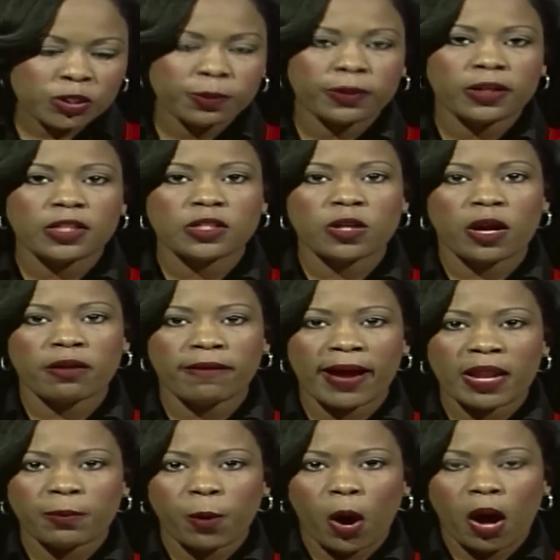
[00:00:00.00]
police on
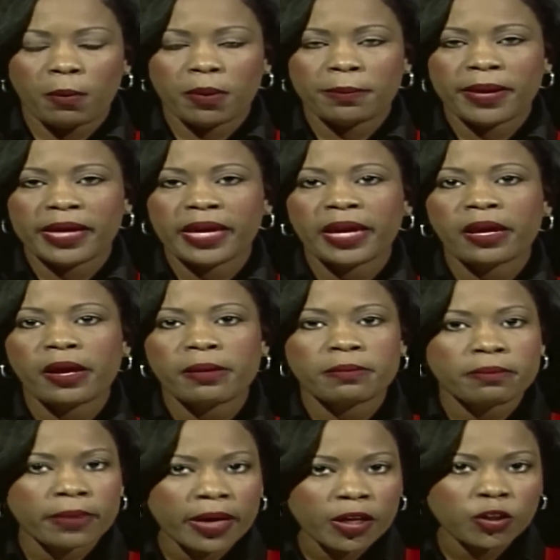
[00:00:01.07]
Grand Bahama making
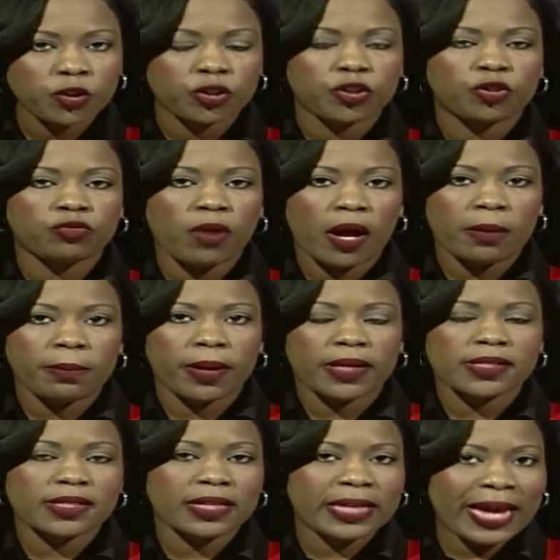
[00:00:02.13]
a major drug
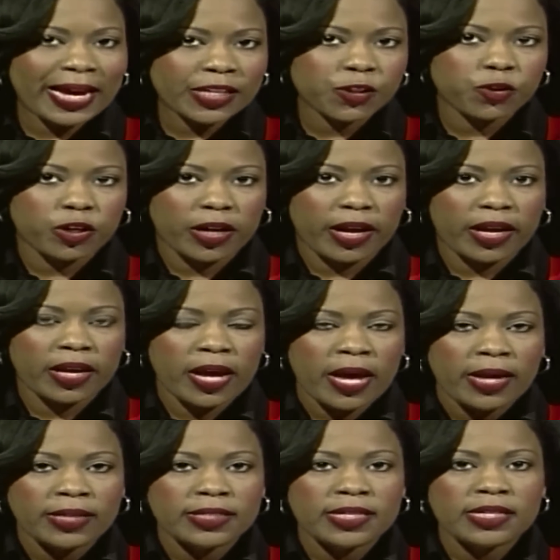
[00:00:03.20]
bust yesterday,
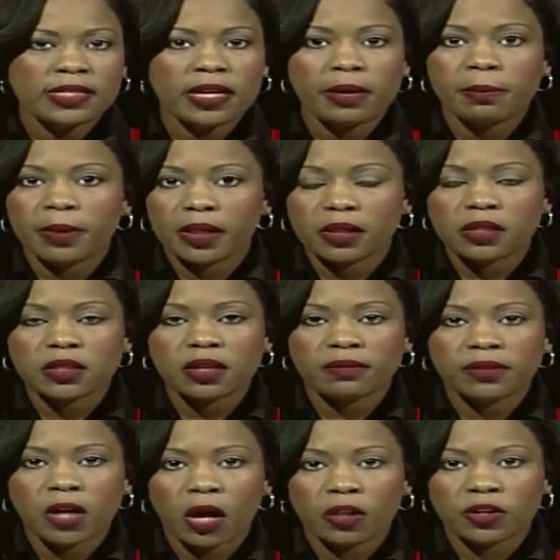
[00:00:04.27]
seizing millions
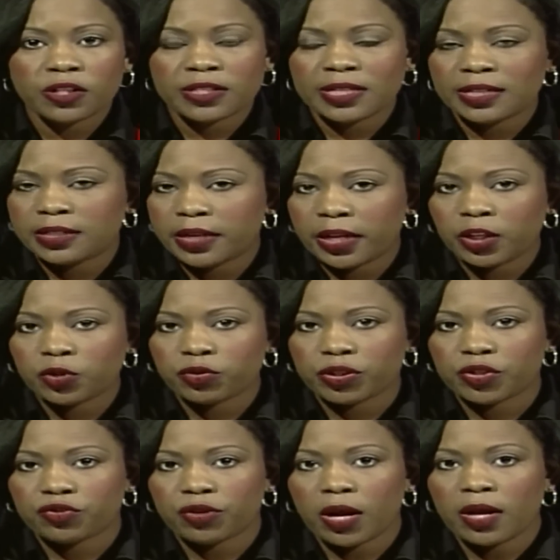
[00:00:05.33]
of dollars in
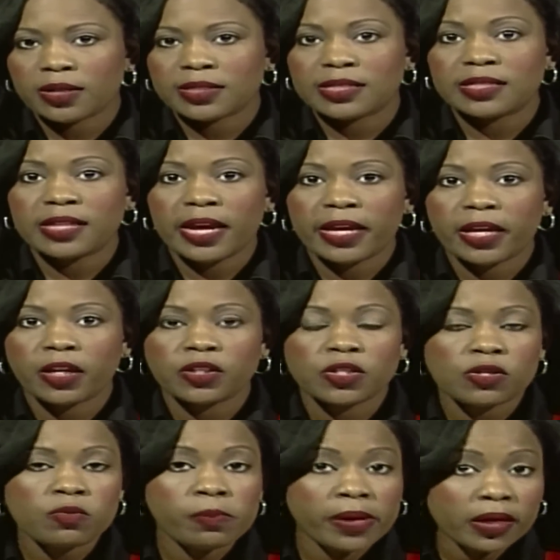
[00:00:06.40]
dangerous drugs and taking
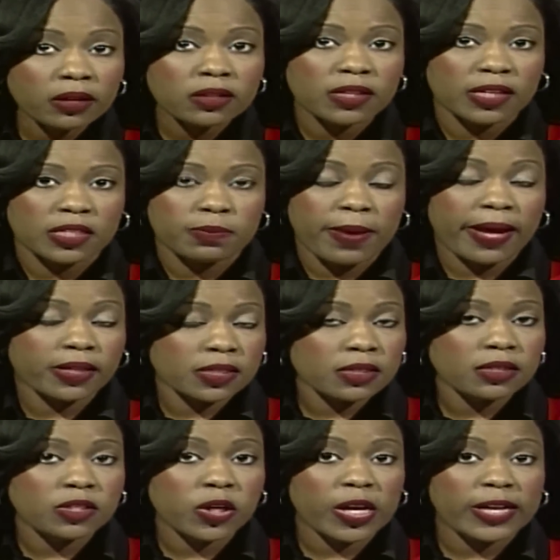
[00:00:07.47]
two male
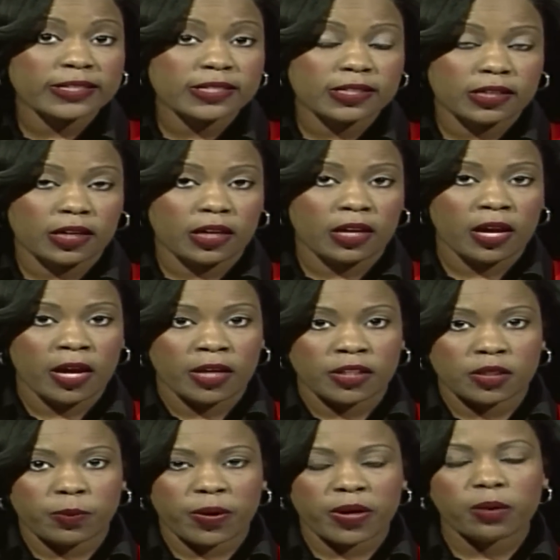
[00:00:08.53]
suspects into custody.
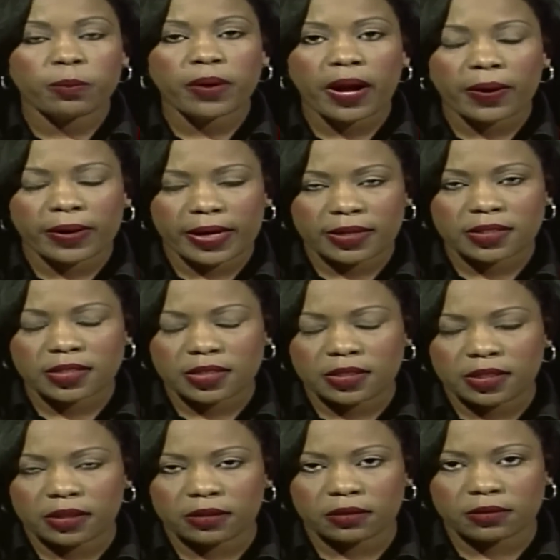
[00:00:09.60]
Sabrina Brown has
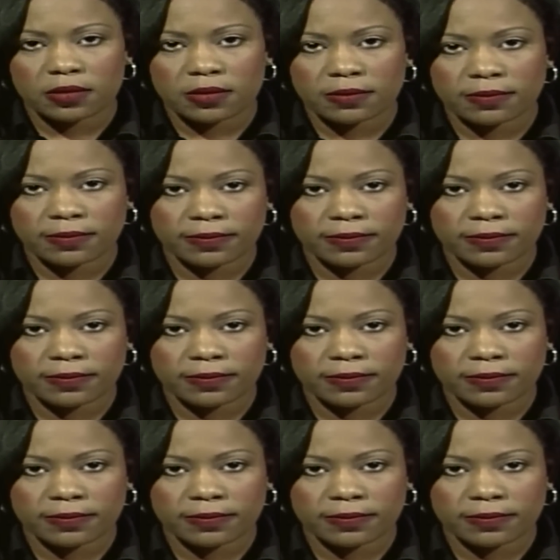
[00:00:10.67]
details.